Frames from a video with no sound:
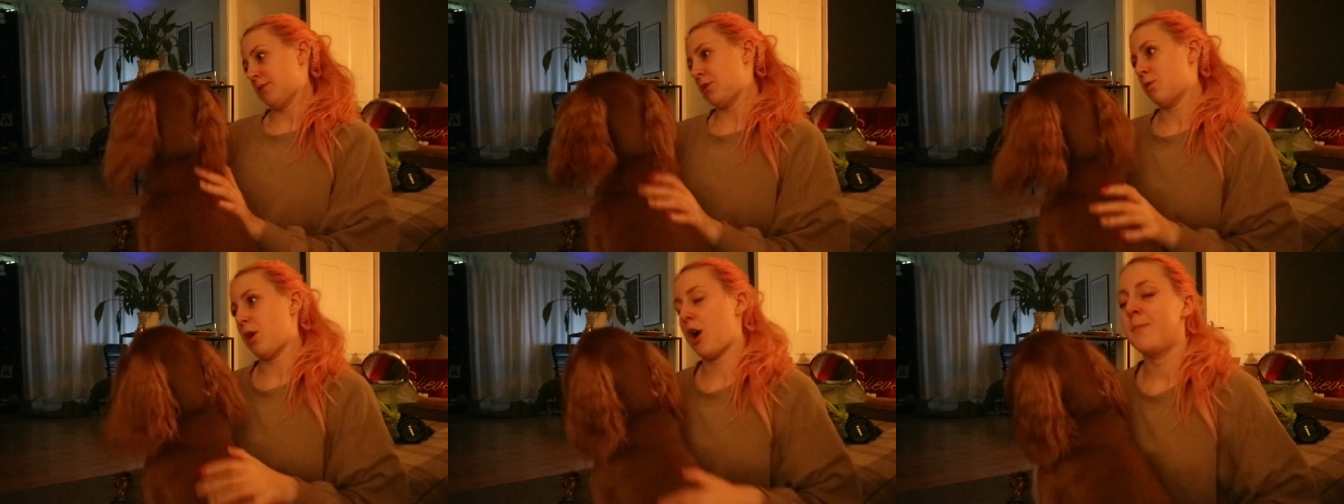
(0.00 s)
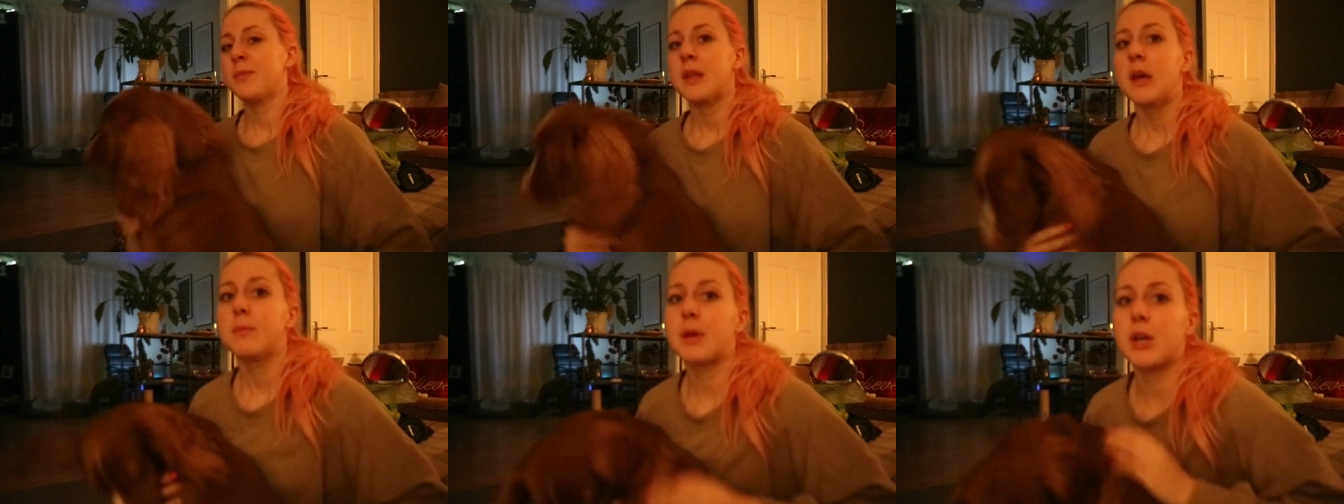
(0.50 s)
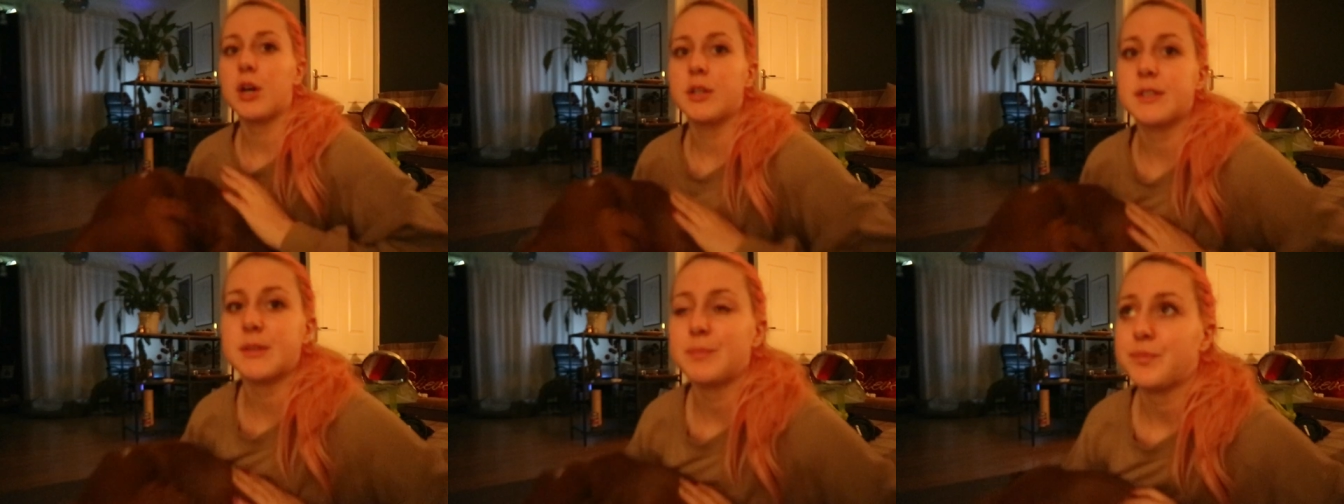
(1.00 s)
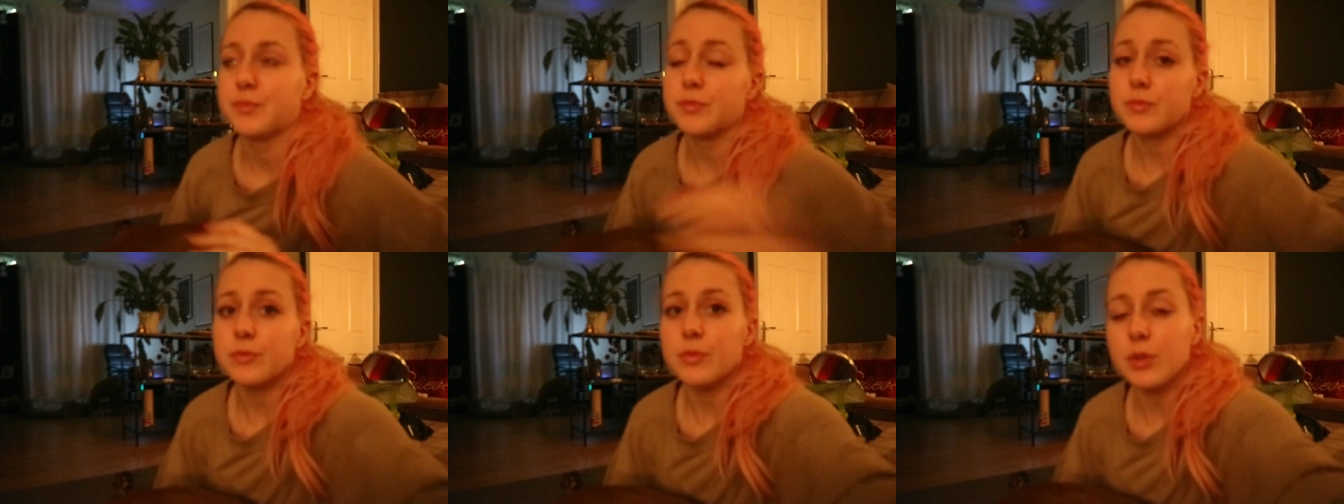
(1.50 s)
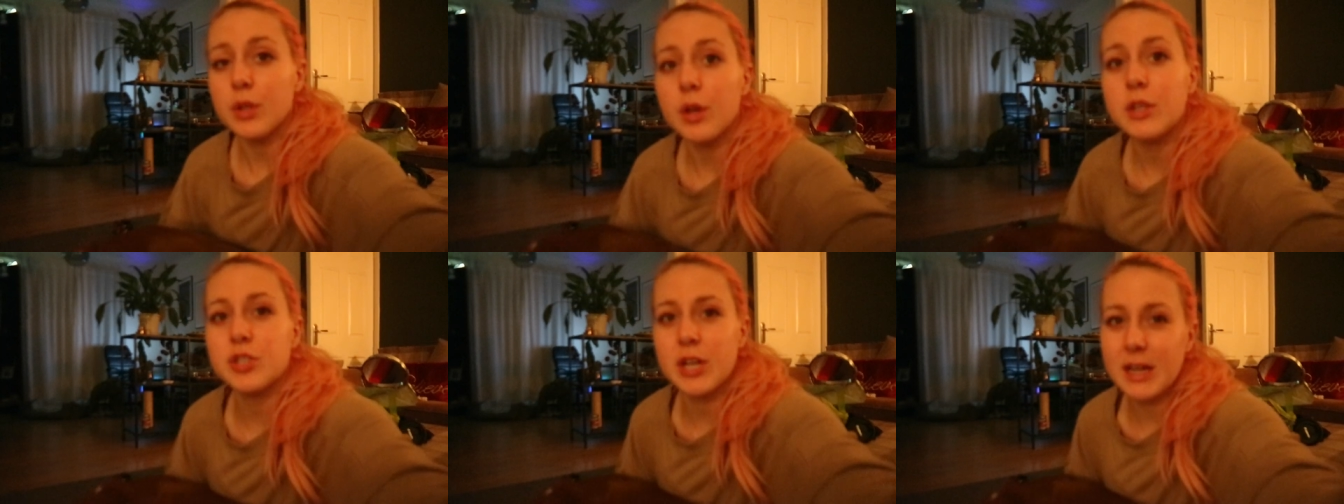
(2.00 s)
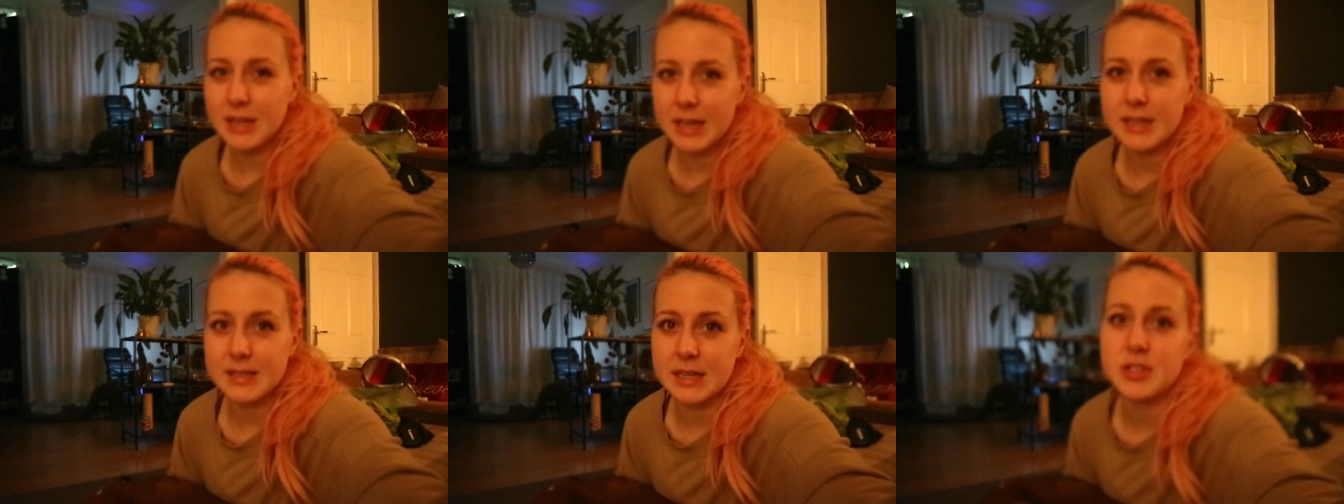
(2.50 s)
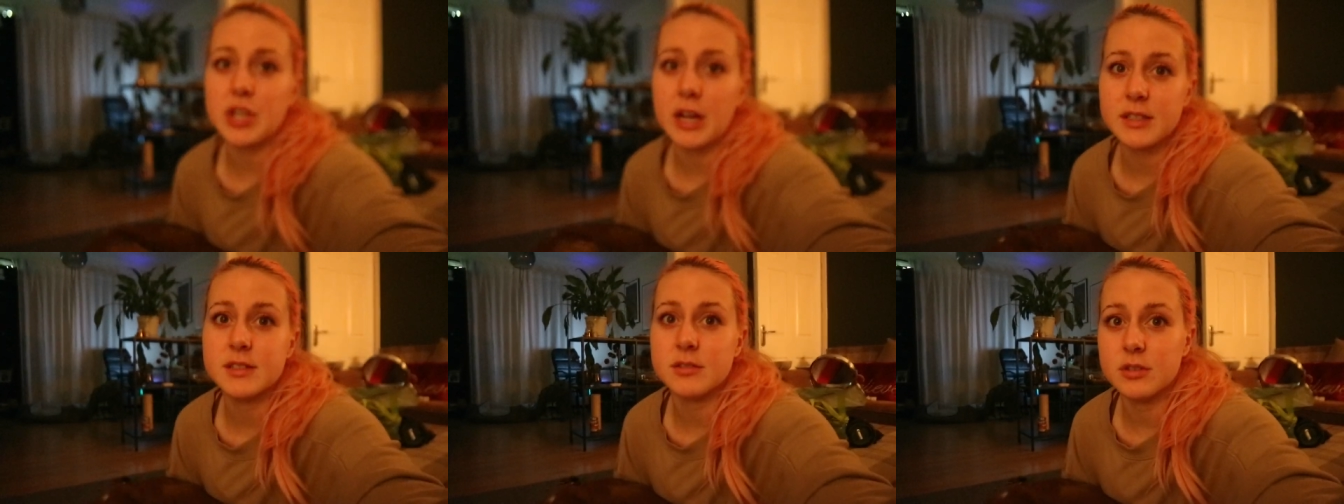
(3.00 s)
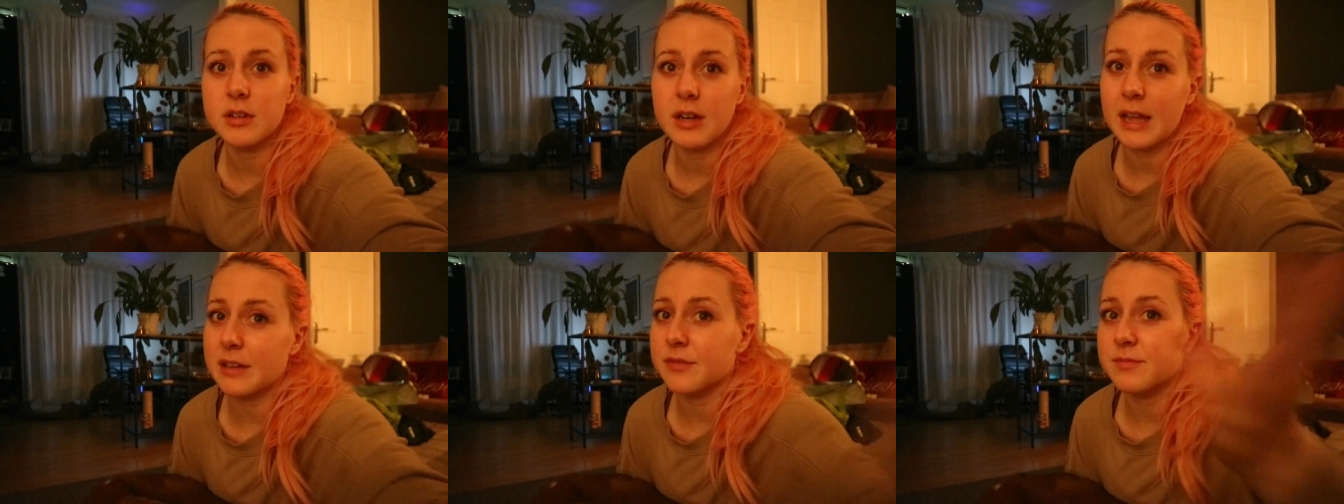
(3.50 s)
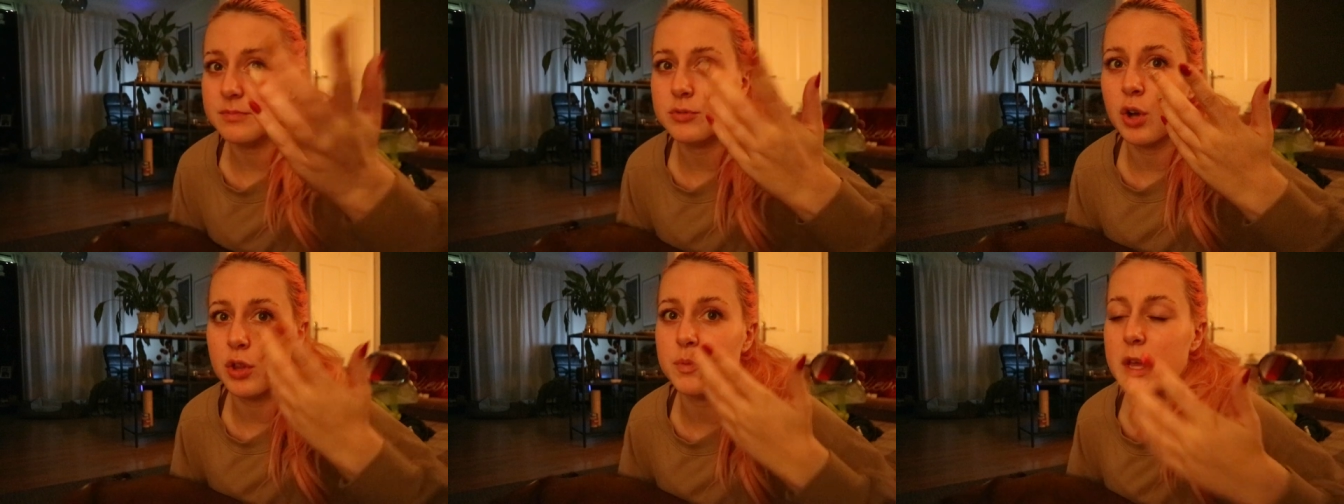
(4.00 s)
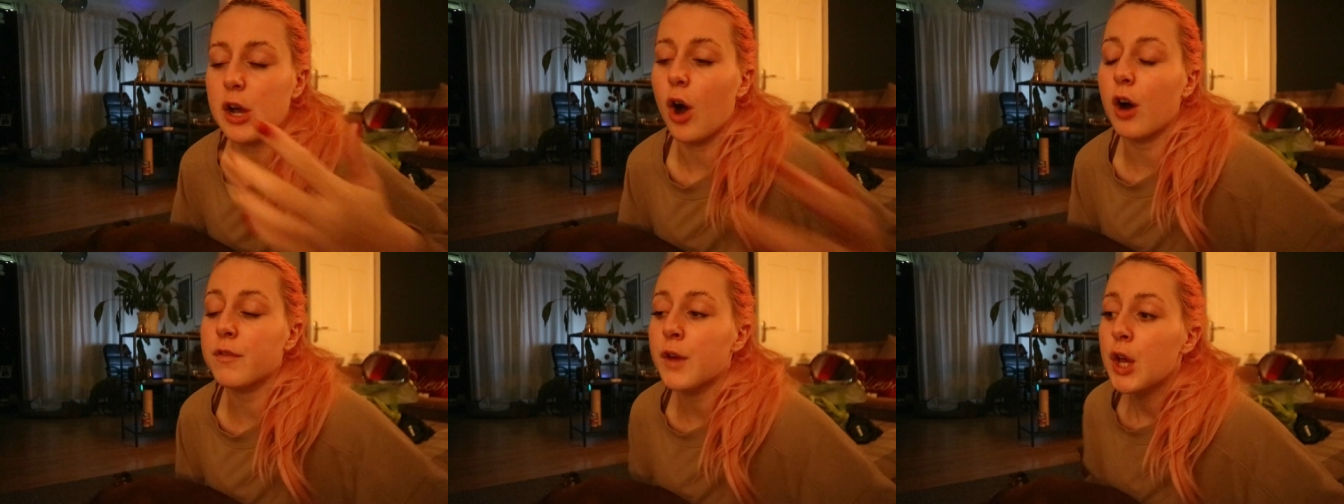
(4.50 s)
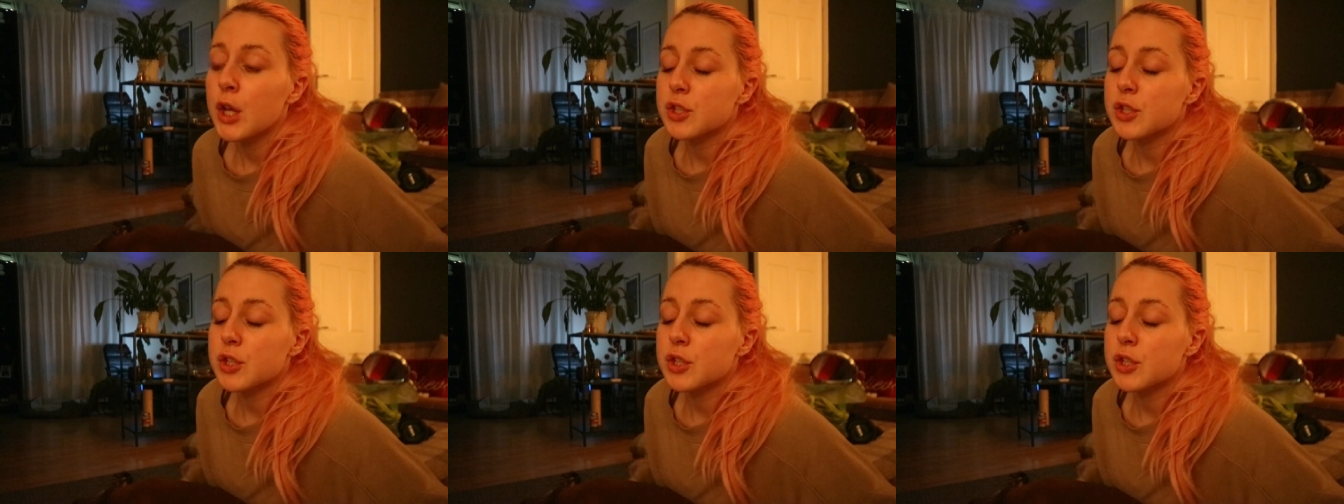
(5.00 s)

You are, because Jack, like I said, Jack's like got the week off,